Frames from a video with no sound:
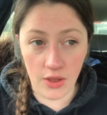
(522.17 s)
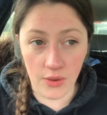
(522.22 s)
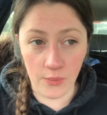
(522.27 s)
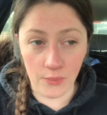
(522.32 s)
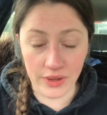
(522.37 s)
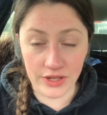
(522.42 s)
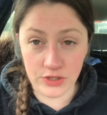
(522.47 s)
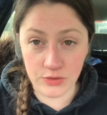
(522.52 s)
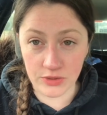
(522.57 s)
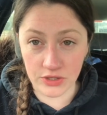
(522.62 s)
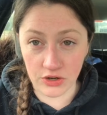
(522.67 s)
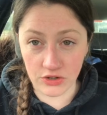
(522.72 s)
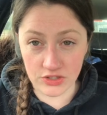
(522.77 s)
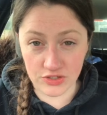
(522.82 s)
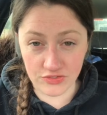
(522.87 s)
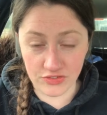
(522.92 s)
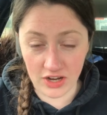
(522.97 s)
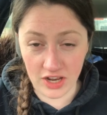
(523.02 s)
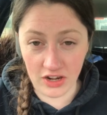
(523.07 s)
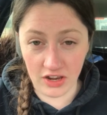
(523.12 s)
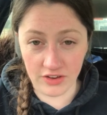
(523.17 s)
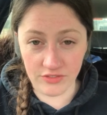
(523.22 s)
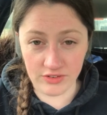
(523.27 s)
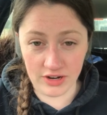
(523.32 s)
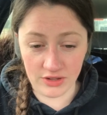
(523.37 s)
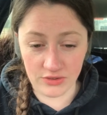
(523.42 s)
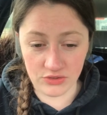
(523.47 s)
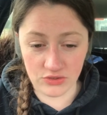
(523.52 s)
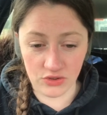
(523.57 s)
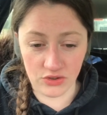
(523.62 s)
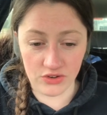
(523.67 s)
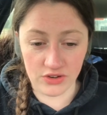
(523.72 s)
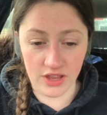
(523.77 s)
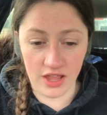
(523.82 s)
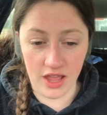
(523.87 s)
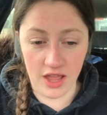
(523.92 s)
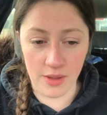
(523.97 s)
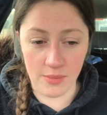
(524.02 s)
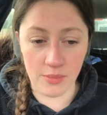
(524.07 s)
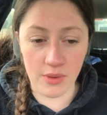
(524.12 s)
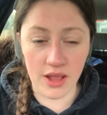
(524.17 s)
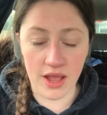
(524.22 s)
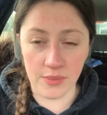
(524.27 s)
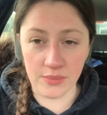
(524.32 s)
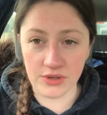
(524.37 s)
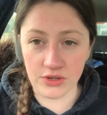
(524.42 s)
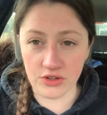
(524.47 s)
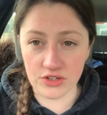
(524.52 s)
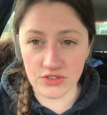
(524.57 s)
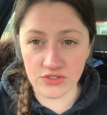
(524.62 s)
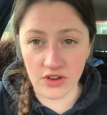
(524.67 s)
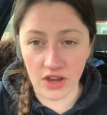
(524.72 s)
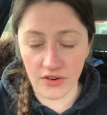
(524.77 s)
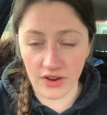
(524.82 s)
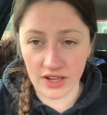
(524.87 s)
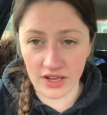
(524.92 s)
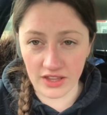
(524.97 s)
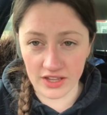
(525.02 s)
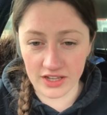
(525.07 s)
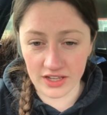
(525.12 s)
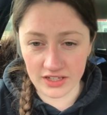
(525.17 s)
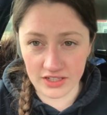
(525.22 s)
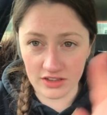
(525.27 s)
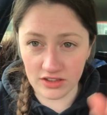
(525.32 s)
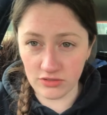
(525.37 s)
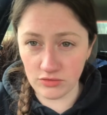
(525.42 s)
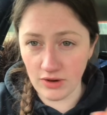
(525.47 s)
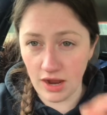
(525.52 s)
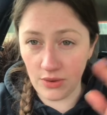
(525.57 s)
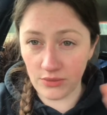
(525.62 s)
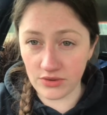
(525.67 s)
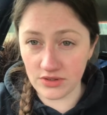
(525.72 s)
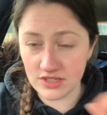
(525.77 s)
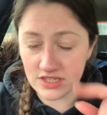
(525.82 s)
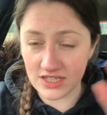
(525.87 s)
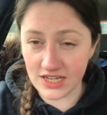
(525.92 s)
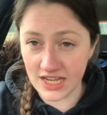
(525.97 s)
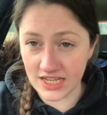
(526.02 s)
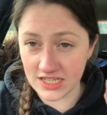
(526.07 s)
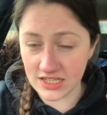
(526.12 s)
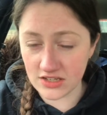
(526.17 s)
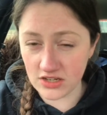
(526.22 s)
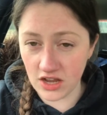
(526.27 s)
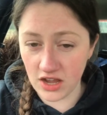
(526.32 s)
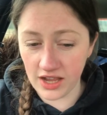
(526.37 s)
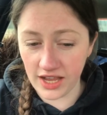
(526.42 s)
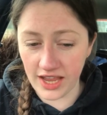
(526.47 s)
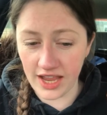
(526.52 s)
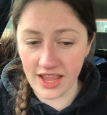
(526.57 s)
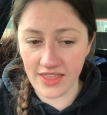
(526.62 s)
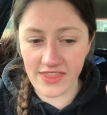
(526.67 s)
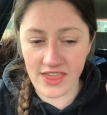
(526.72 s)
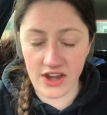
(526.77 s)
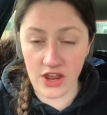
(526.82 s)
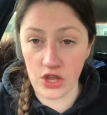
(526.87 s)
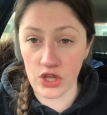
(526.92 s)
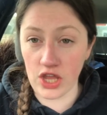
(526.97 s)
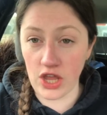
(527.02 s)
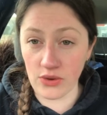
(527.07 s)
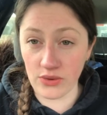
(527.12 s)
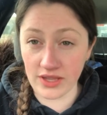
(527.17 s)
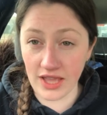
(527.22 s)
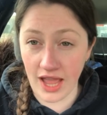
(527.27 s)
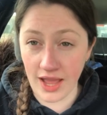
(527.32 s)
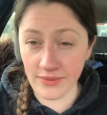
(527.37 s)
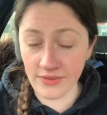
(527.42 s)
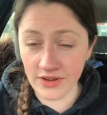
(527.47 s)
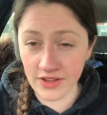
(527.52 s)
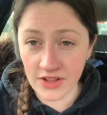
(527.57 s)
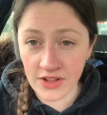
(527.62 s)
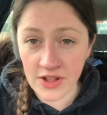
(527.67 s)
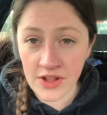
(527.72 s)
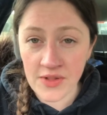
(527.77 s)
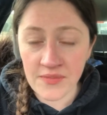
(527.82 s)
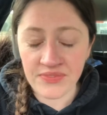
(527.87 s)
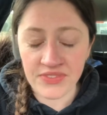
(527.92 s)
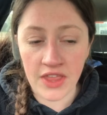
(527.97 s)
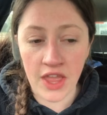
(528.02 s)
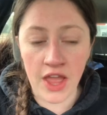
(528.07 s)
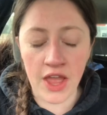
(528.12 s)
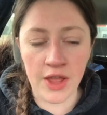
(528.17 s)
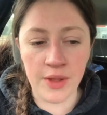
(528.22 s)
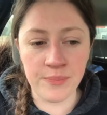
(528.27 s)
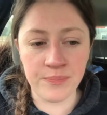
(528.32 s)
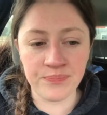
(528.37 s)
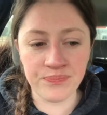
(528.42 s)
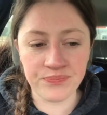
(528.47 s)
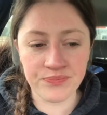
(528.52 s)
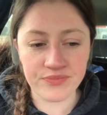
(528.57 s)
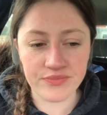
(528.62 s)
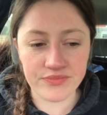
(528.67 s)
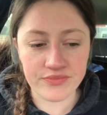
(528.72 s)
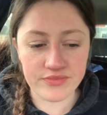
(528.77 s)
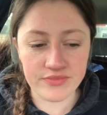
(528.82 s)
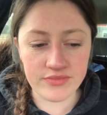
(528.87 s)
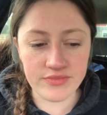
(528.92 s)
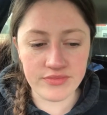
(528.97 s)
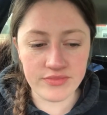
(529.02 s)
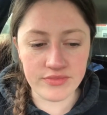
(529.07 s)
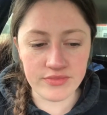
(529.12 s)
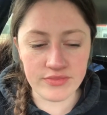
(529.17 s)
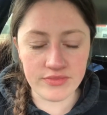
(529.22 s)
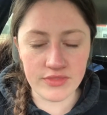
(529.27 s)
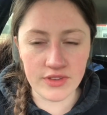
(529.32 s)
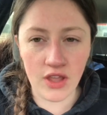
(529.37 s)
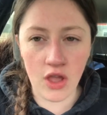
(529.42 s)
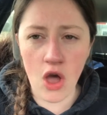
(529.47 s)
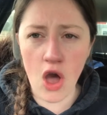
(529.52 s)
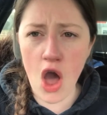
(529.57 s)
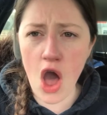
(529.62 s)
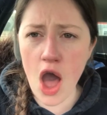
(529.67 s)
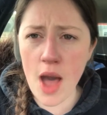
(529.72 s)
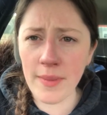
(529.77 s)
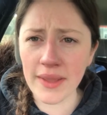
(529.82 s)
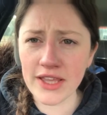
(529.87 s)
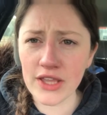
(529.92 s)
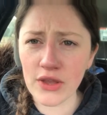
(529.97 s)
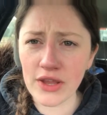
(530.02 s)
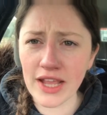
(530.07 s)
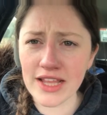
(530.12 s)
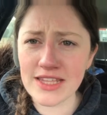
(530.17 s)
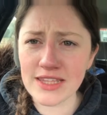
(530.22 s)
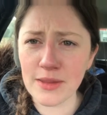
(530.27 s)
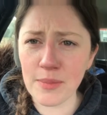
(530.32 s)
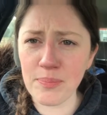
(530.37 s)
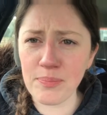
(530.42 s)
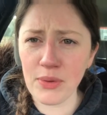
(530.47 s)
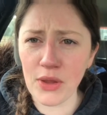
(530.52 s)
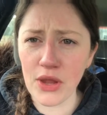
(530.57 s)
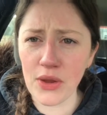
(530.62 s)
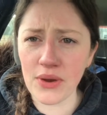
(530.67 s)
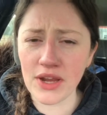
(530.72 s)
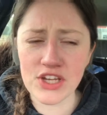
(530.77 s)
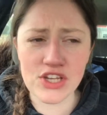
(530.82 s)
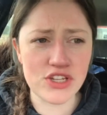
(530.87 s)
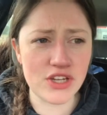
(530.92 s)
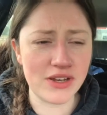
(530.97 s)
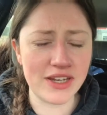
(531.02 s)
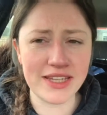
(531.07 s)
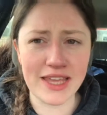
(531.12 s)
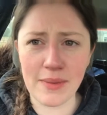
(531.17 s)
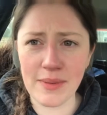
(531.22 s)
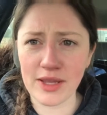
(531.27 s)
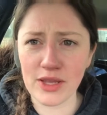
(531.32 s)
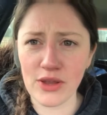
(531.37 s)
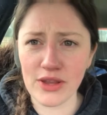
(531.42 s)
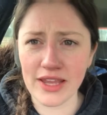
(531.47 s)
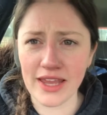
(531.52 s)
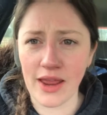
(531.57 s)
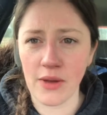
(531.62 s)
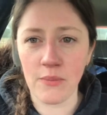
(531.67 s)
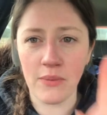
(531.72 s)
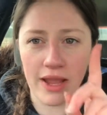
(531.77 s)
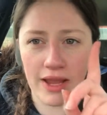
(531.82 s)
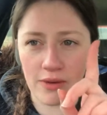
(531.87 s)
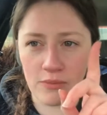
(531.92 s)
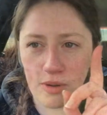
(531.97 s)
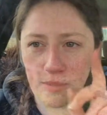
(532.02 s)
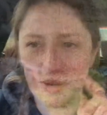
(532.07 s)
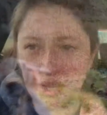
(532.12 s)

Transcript: which we got to fire live rounds on. And we got to fire at like a little round disc target and then at a Coke can. My Coke can's in the boot. I should totally get my Coke can out. Wait 1